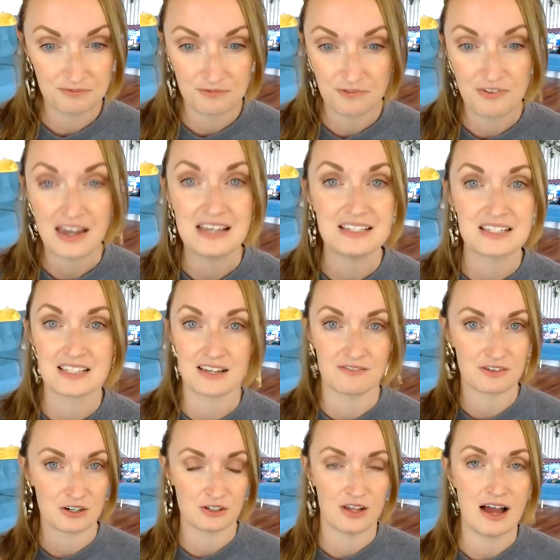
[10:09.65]
phases of
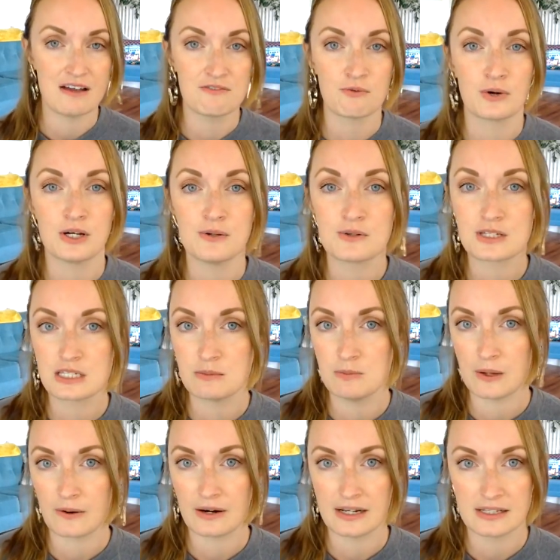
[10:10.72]
your life where you
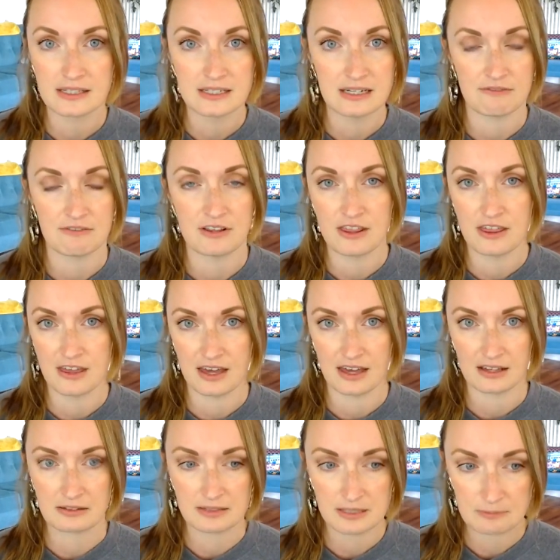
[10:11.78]
experience different
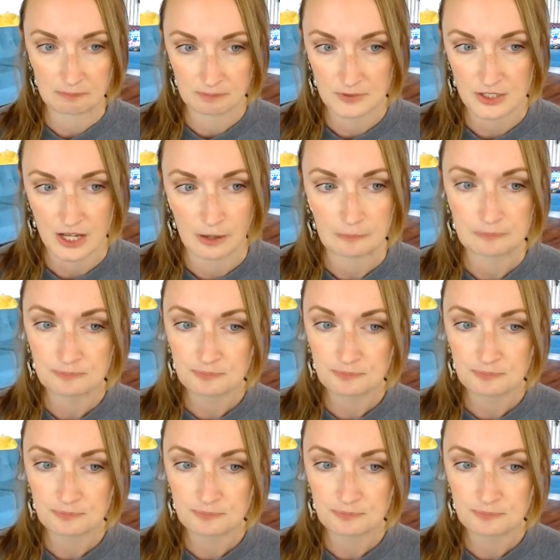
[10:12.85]
things. So